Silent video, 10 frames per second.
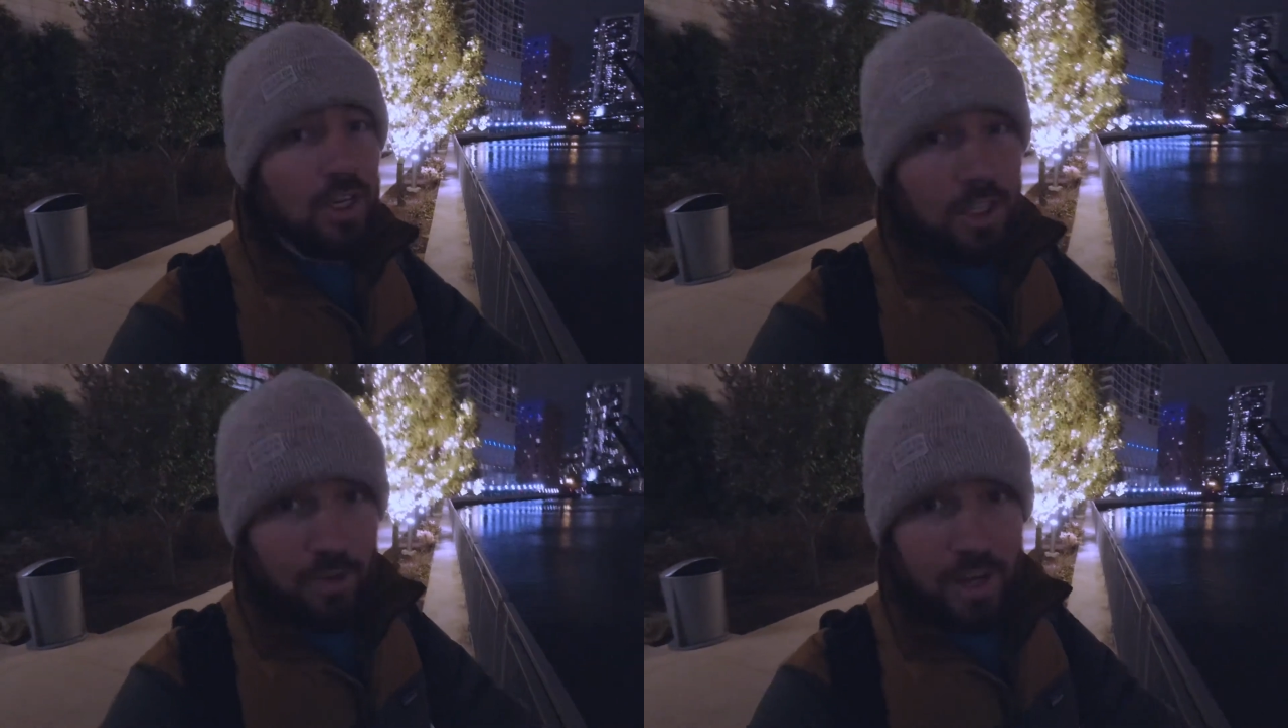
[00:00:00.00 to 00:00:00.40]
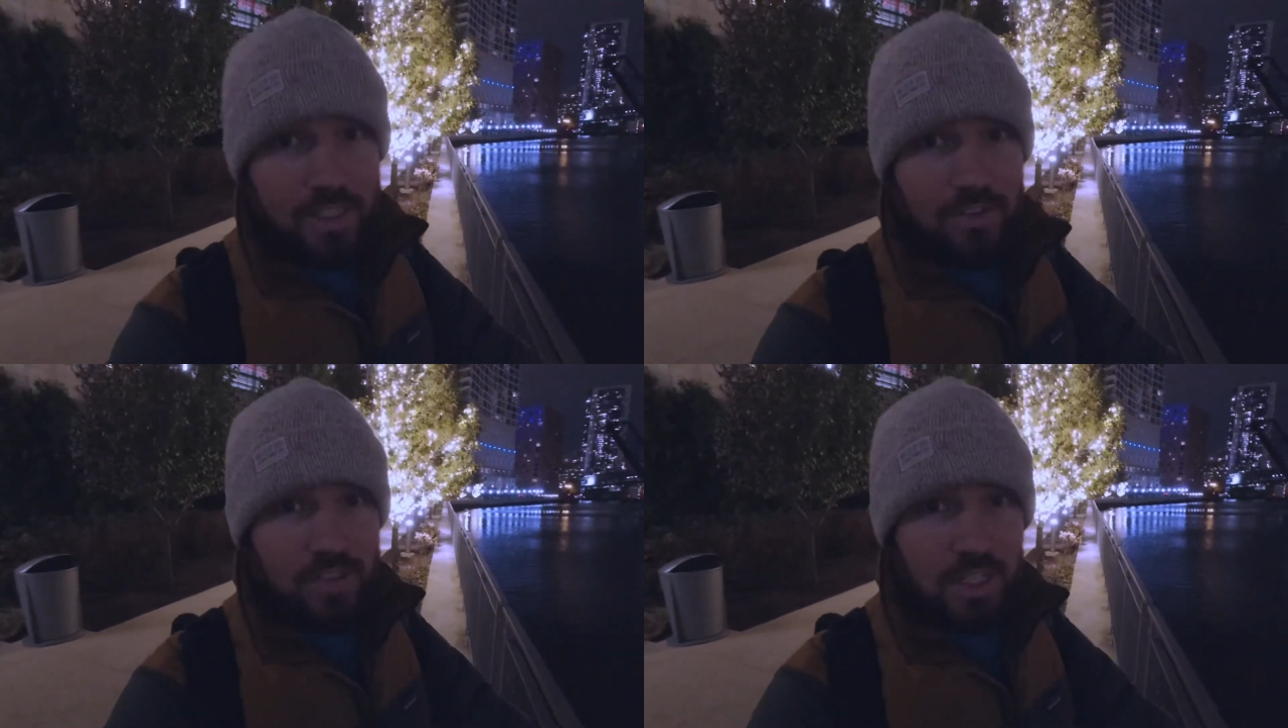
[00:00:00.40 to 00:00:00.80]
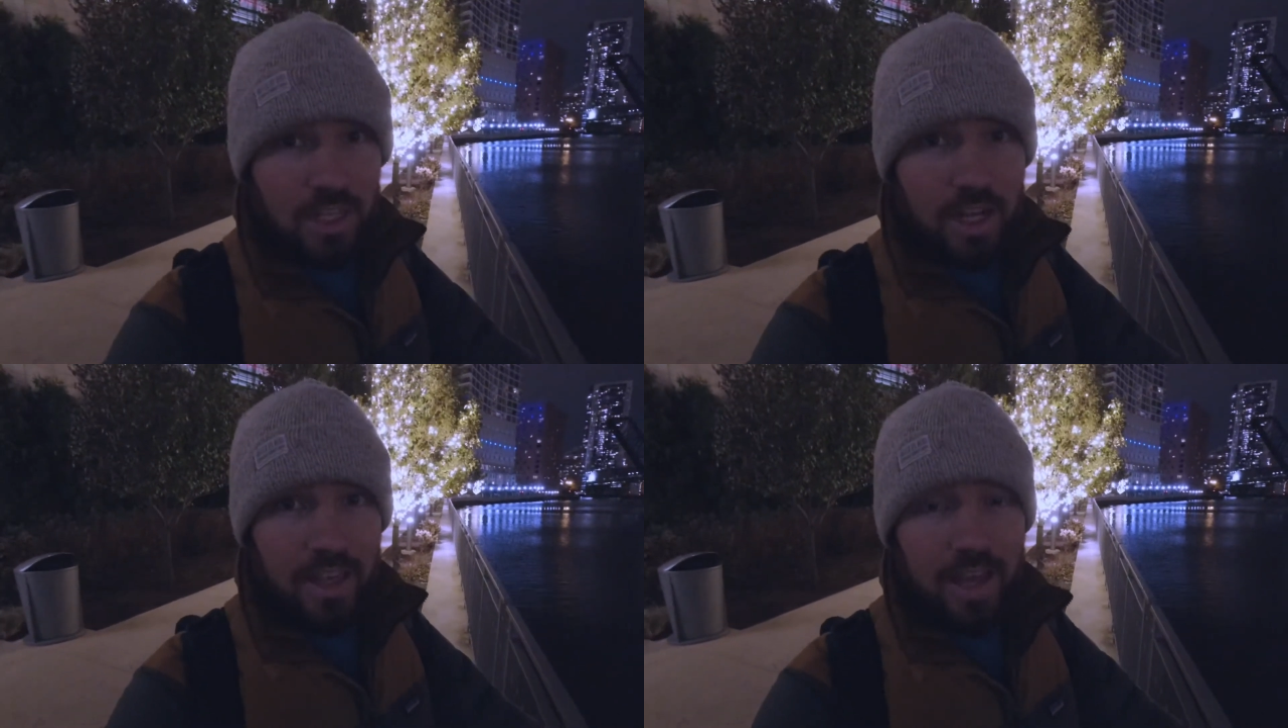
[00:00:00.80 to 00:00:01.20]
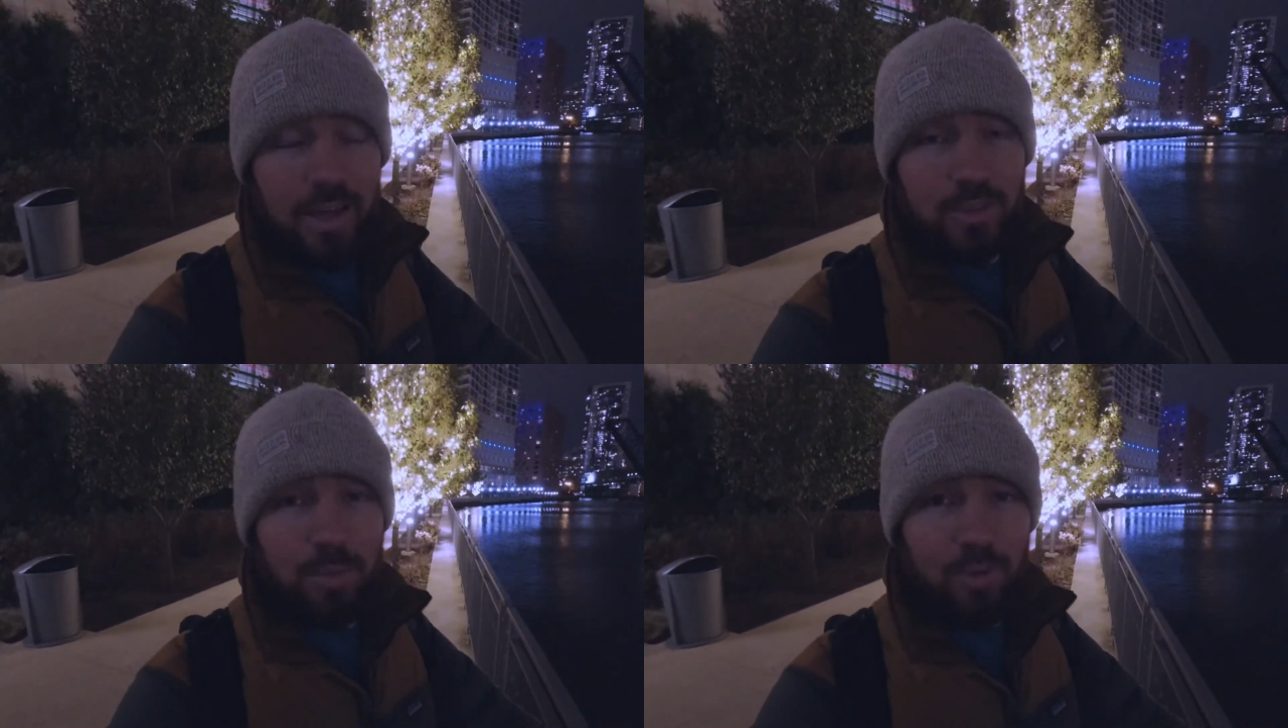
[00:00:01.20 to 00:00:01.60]
You guys have seen a lot of
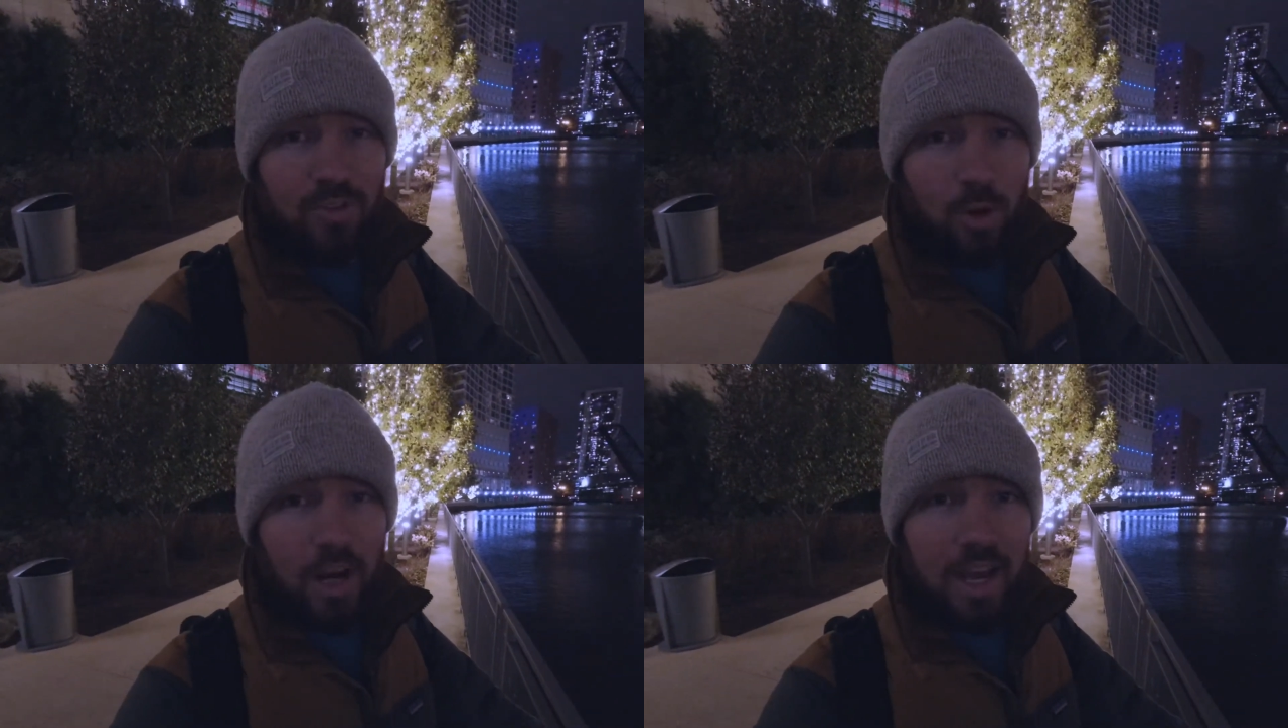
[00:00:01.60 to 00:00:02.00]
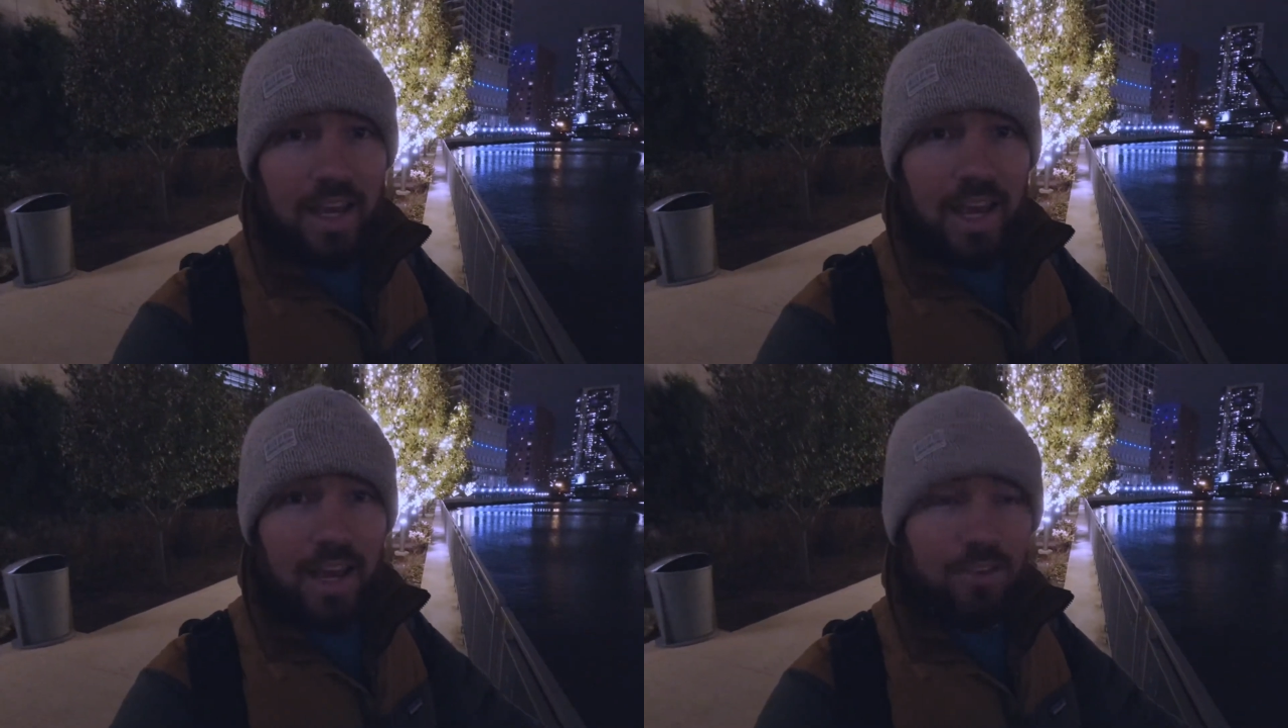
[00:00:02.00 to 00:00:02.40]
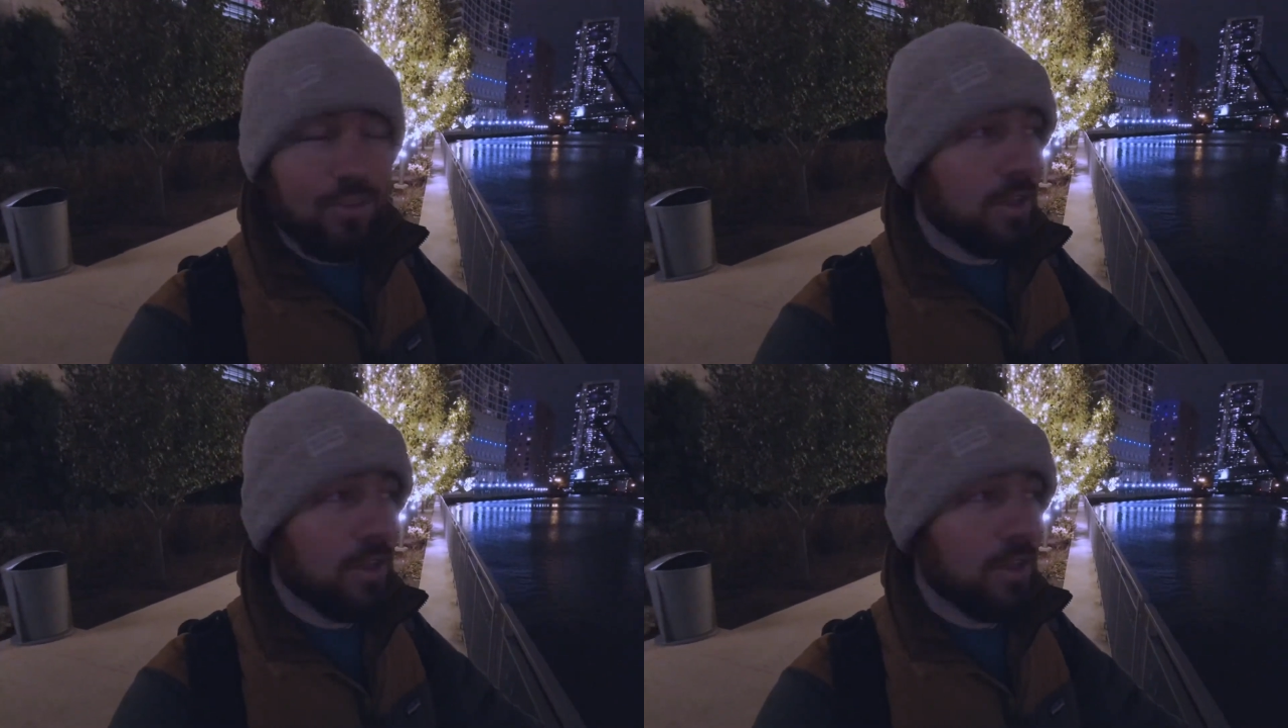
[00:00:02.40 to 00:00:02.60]
that before I have,